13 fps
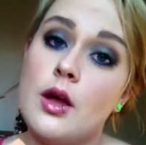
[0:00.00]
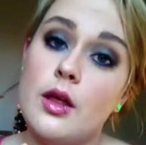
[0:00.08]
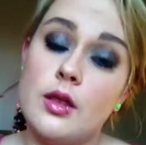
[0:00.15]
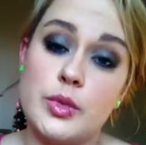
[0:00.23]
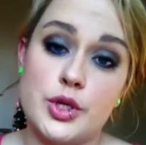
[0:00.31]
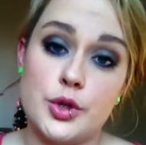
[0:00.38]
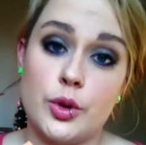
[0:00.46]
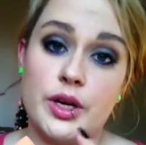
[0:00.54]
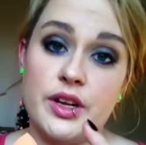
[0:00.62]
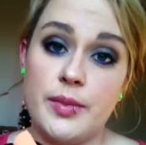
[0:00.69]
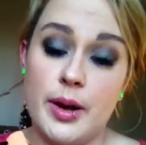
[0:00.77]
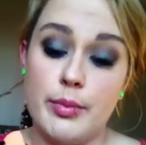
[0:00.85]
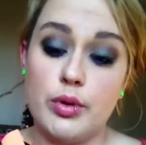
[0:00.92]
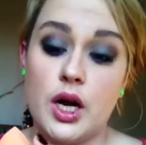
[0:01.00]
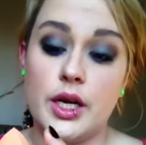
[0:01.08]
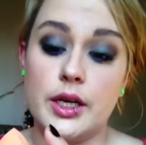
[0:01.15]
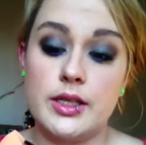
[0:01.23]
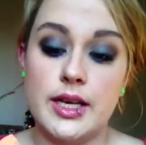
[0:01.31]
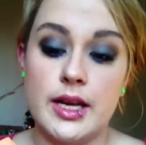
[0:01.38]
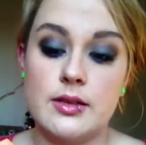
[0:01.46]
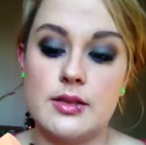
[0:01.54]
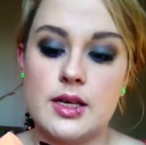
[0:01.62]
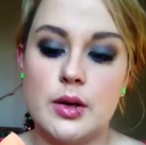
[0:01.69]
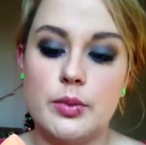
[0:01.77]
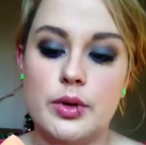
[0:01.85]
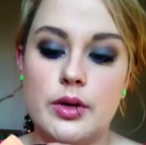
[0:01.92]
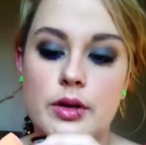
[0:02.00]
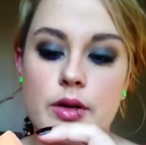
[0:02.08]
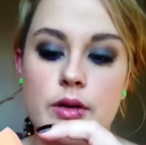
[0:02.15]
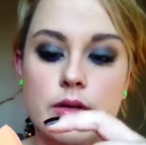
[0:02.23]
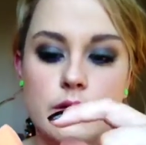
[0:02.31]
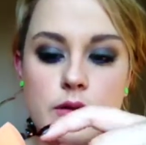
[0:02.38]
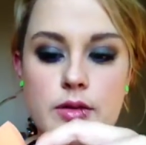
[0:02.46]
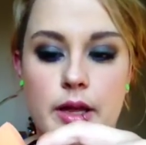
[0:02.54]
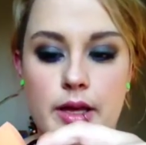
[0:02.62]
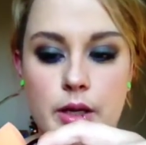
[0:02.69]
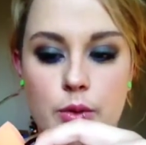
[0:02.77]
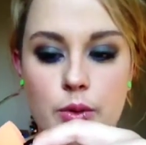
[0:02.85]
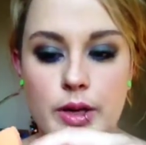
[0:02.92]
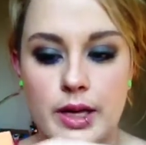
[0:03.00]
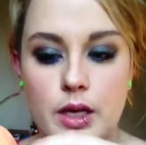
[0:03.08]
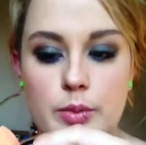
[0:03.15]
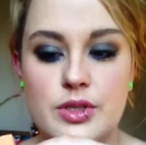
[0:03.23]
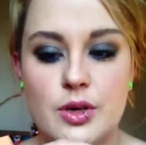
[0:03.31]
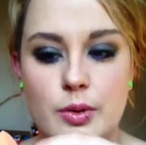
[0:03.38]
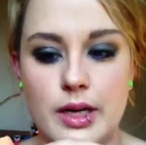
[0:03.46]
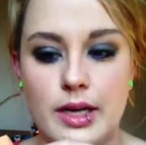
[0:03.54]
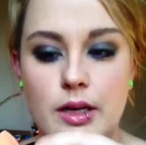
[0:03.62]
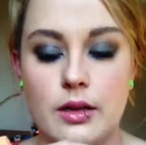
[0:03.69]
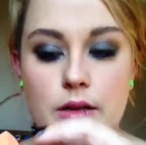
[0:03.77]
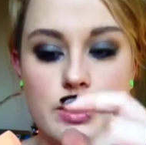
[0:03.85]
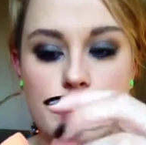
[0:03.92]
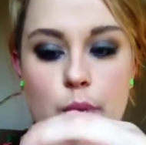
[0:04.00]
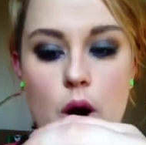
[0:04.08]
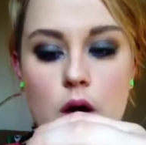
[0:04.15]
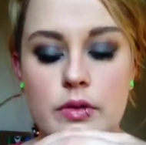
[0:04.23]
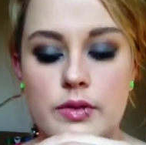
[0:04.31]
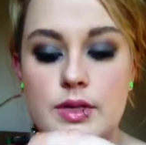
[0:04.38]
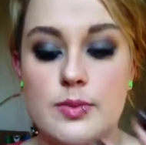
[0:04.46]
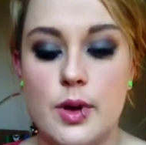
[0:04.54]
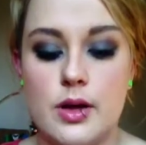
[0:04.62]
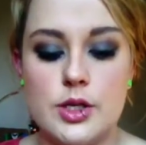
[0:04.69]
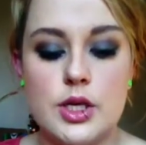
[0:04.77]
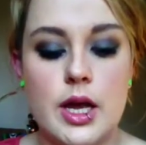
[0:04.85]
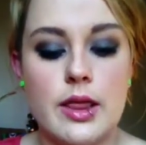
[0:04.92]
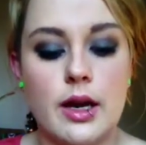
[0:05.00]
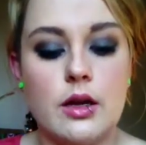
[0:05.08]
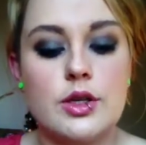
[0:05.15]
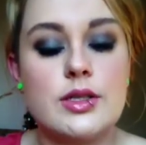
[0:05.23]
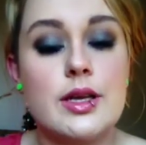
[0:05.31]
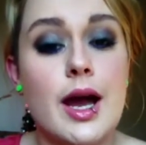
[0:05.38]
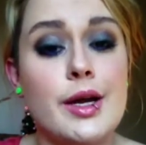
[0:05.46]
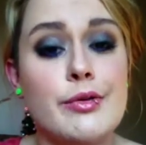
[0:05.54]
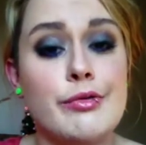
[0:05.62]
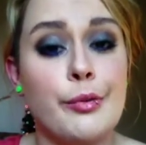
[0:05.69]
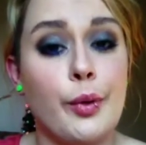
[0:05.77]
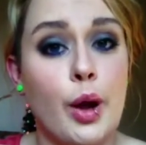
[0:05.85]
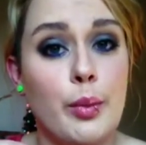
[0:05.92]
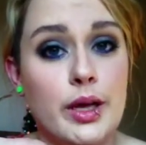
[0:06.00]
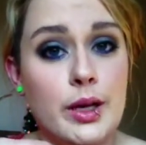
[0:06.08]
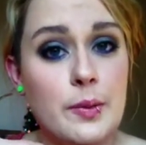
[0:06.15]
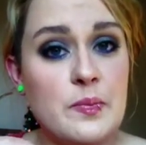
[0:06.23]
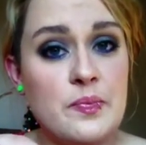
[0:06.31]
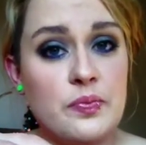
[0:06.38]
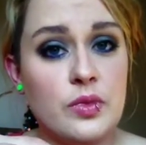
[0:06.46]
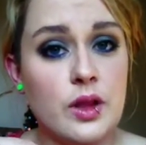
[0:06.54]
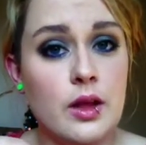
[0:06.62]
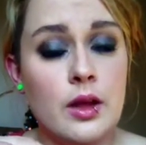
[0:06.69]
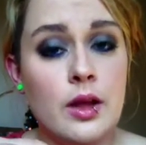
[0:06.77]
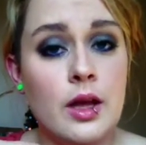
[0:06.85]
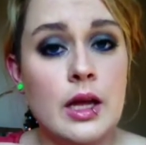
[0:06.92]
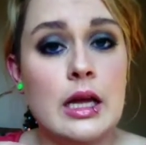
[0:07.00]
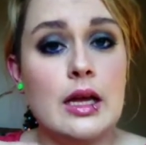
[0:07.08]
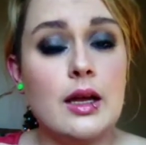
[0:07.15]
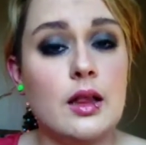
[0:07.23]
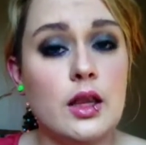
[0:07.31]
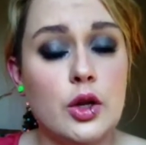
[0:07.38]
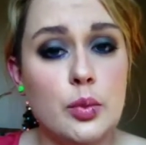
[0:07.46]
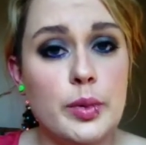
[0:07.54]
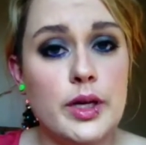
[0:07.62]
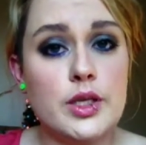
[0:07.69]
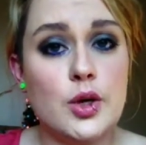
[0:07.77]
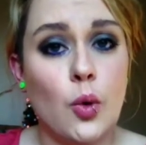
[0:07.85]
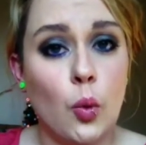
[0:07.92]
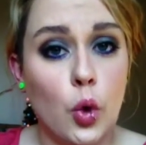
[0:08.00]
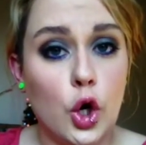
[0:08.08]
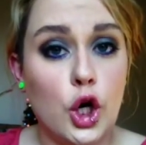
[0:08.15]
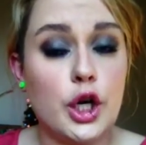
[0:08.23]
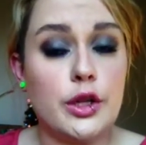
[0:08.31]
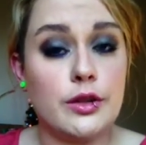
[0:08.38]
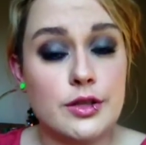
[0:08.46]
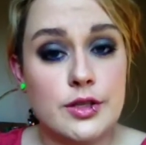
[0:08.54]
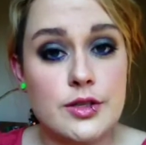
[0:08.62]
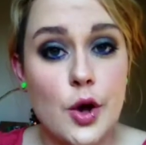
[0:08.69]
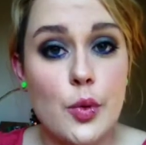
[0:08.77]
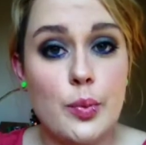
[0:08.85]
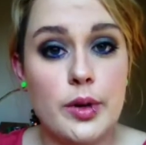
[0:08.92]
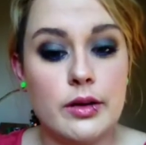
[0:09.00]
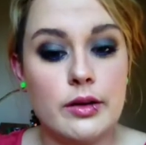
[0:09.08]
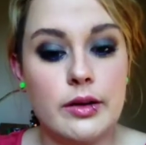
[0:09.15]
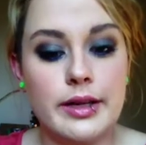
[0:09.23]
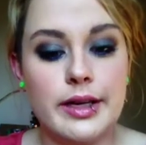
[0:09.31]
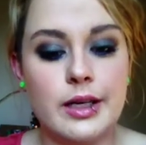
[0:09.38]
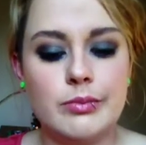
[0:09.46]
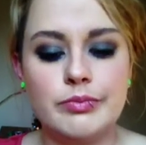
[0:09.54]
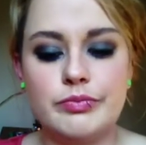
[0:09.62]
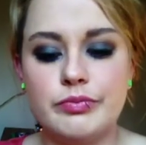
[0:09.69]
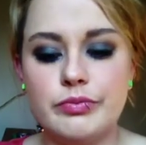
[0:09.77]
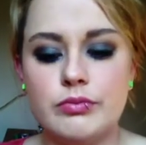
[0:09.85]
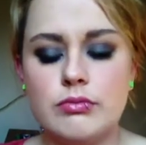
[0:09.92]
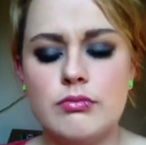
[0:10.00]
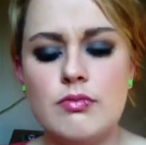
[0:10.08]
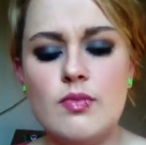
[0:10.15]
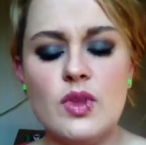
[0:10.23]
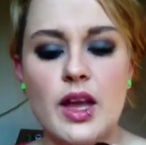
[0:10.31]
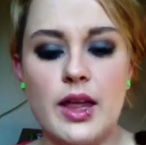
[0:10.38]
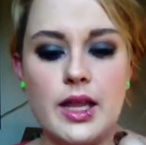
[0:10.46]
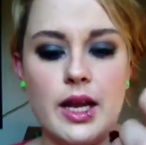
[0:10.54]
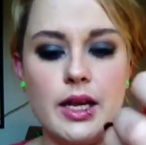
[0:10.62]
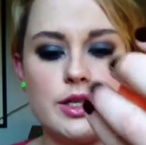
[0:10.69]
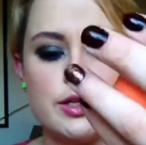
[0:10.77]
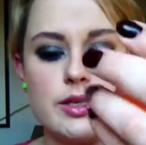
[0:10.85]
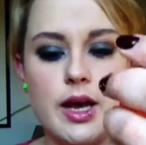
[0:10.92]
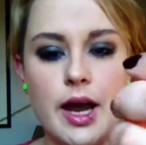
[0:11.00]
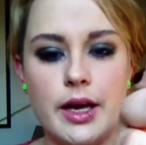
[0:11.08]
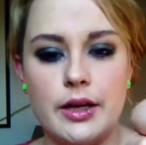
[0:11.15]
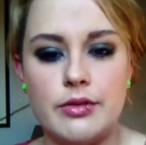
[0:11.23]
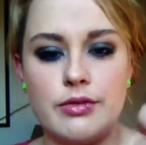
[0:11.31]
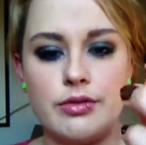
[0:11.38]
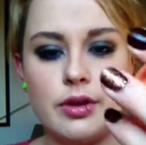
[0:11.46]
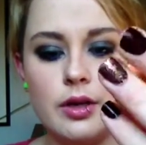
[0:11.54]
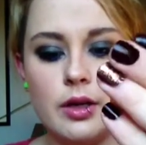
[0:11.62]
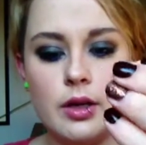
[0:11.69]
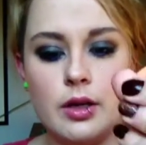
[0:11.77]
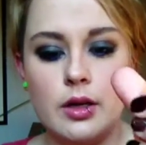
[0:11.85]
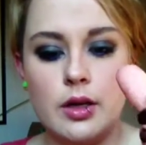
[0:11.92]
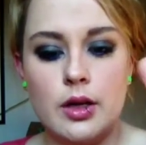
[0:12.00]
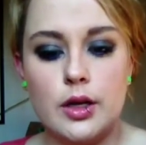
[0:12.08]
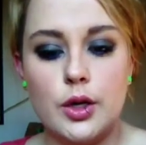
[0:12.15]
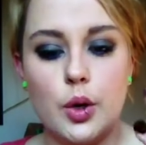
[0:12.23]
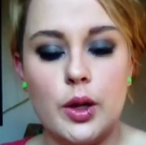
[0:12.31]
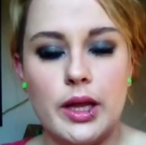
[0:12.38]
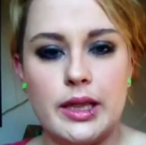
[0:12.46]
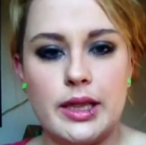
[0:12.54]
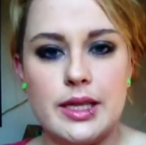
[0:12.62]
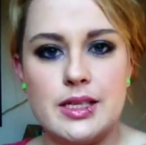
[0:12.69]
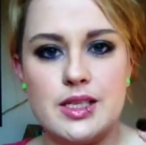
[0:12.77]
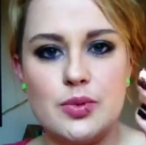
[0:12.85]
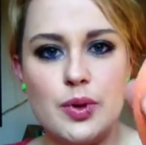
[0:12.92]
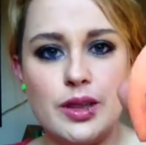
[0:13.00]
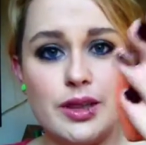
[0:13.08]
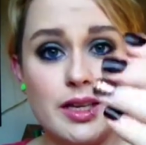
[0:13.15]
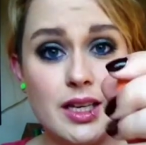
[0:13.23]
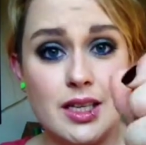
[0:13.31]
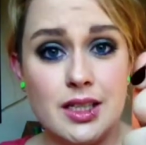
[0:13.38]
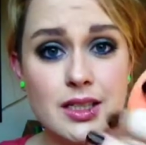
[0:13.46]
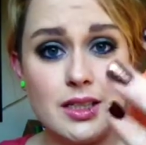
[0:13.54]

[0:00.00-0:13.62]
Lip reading: the majority of my product ends up. It's like it would end up soaking into this part of the sponge, and then I'll just kind of rub it a little bit to work the soap into there. And then I just kind of go like this with it